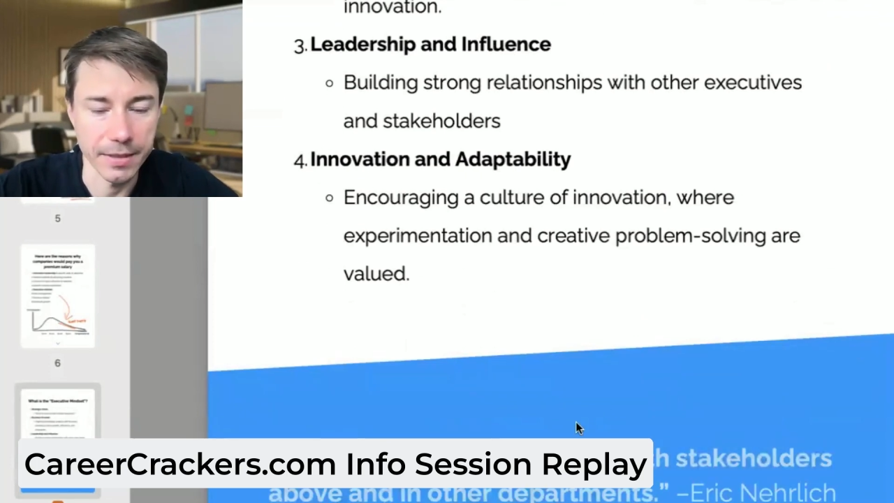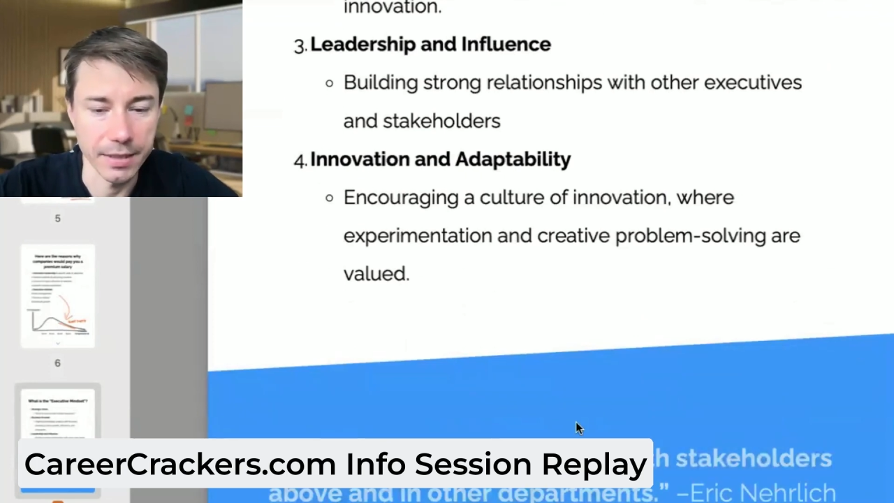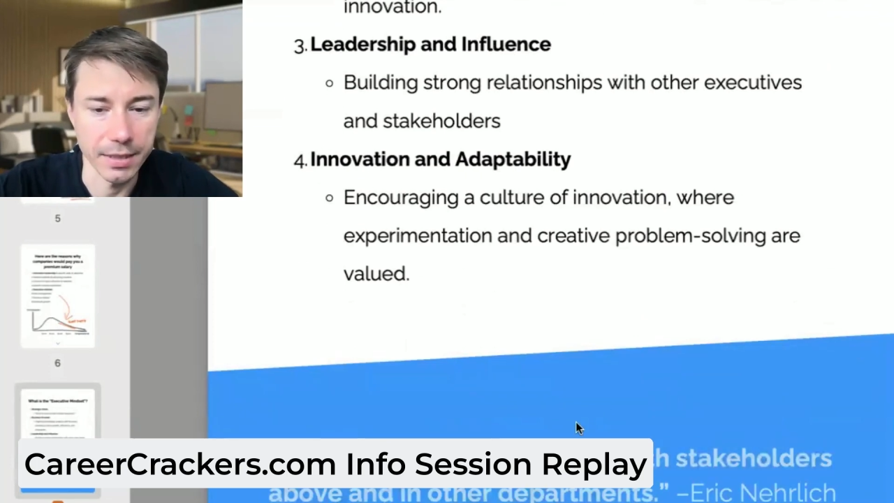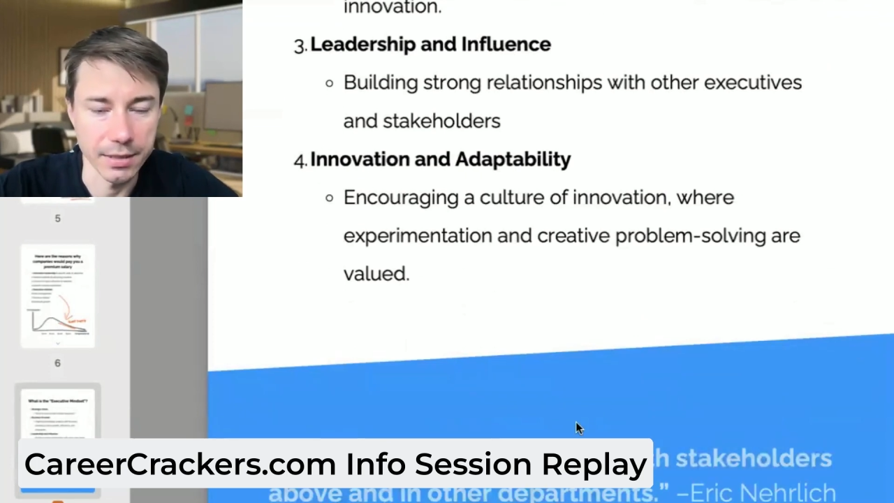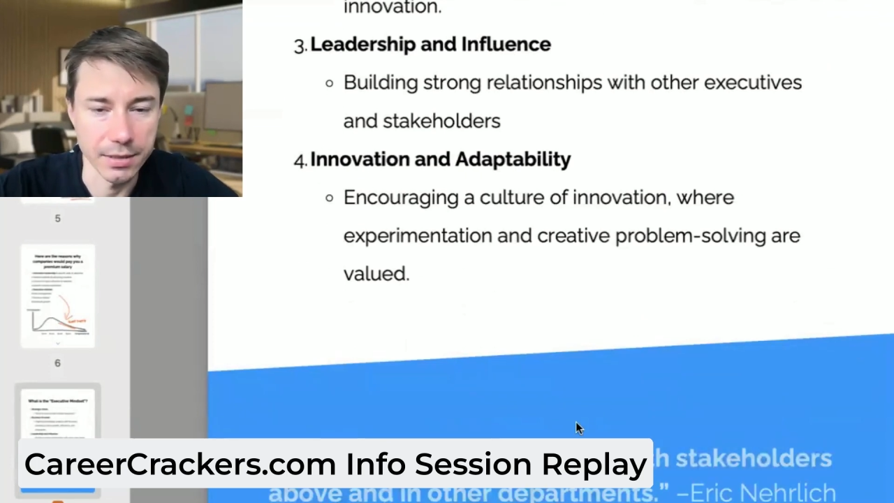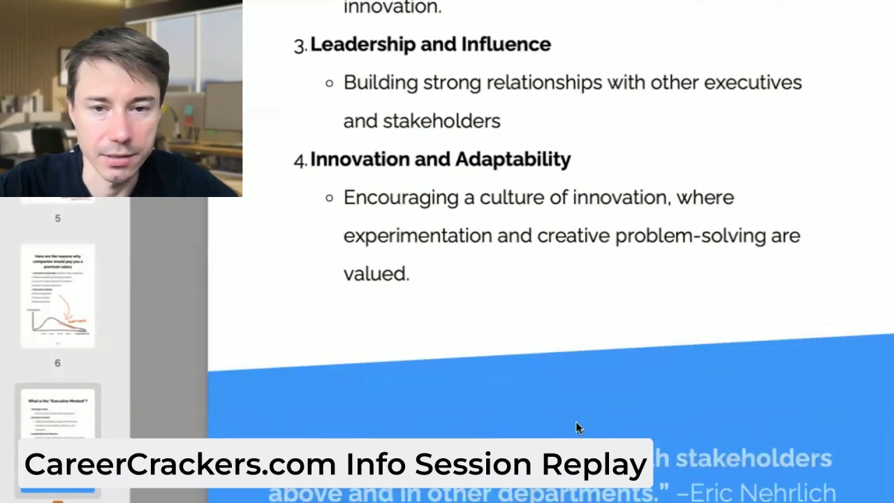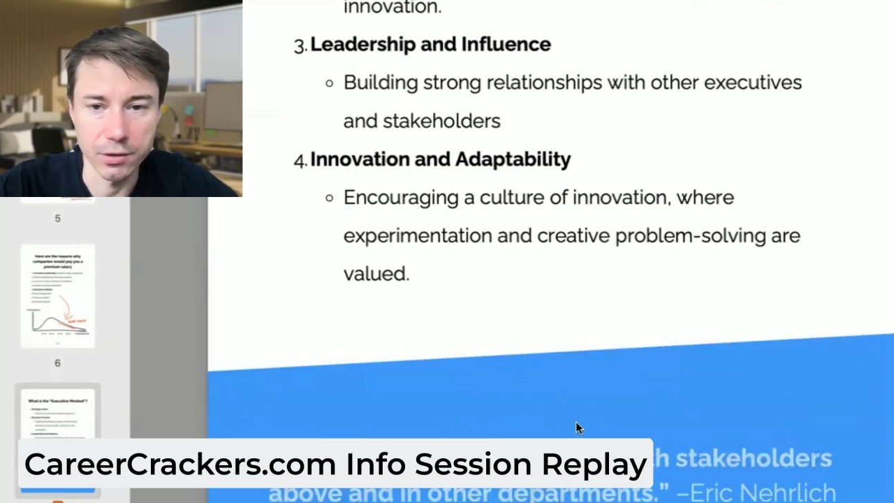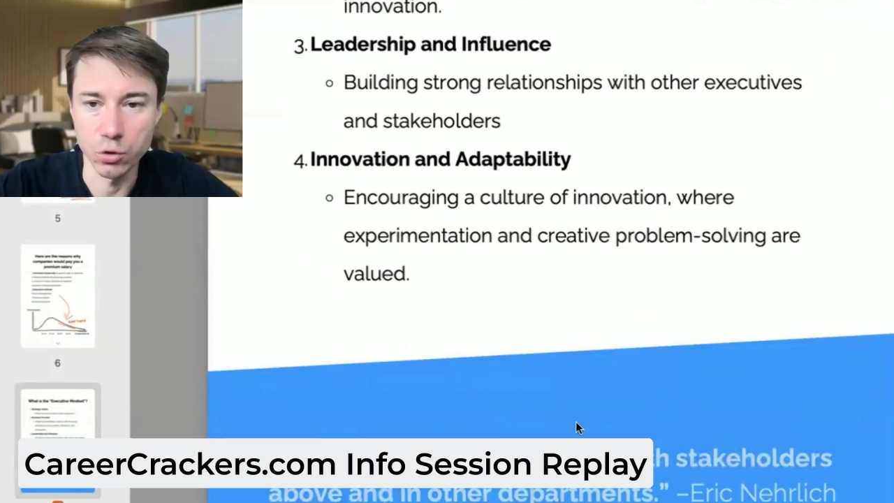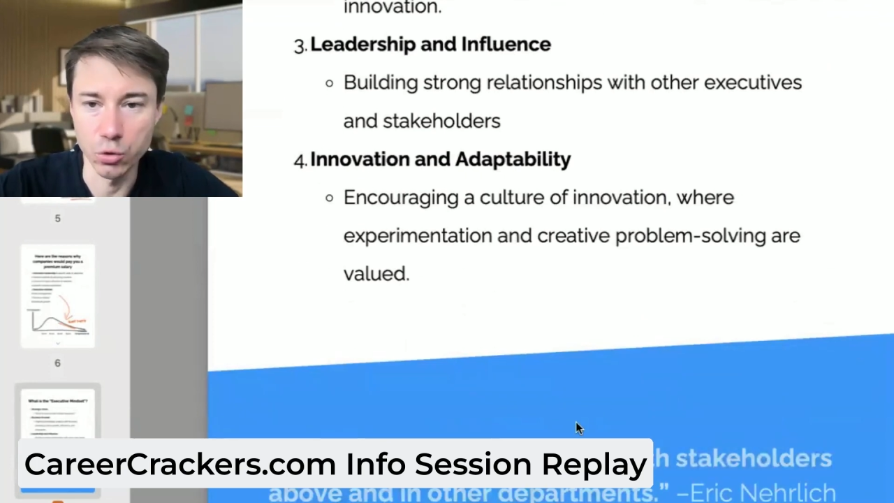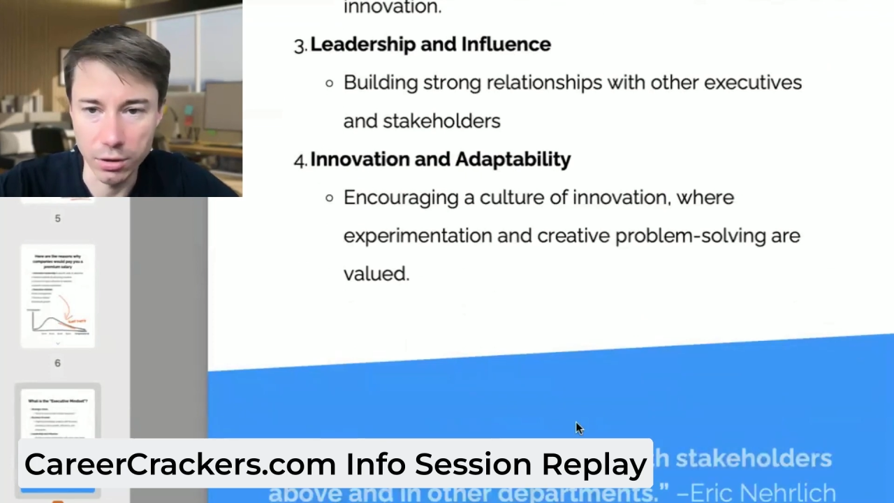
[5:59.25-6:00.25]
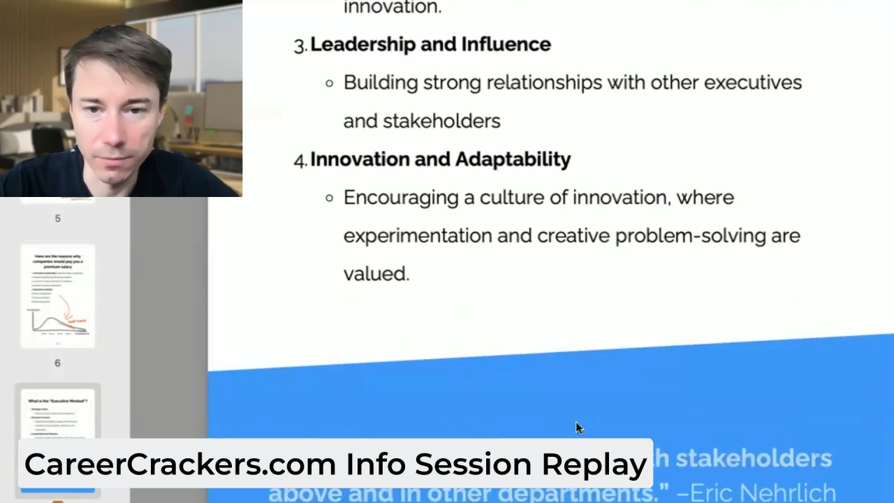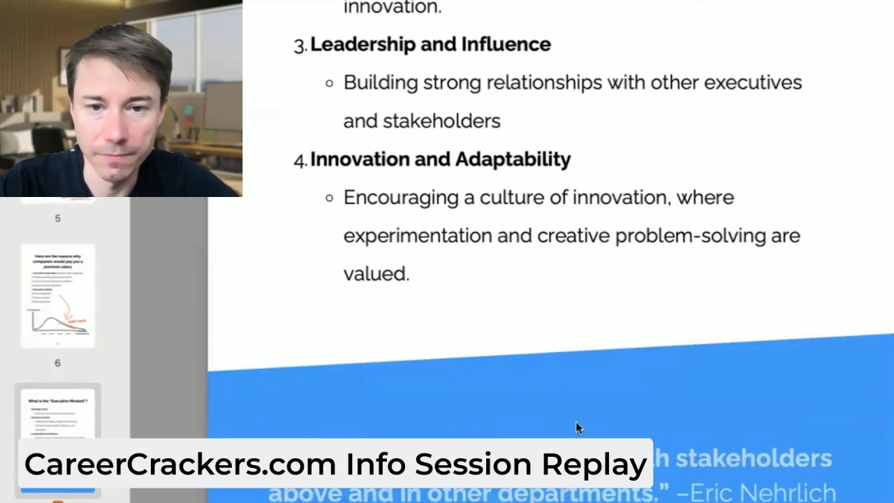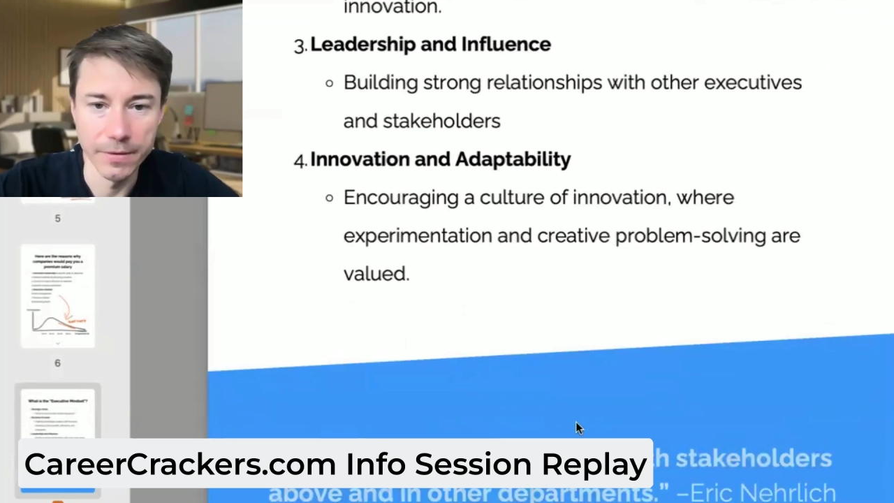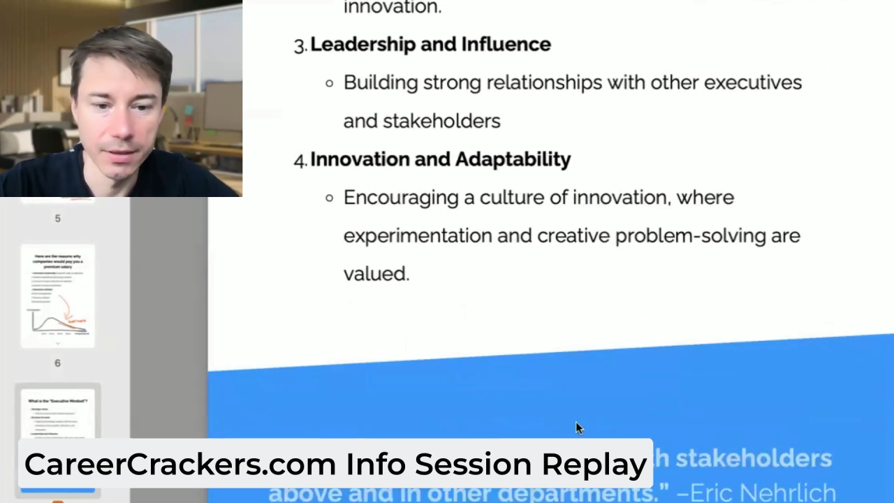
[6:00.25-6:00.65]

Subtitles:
in Google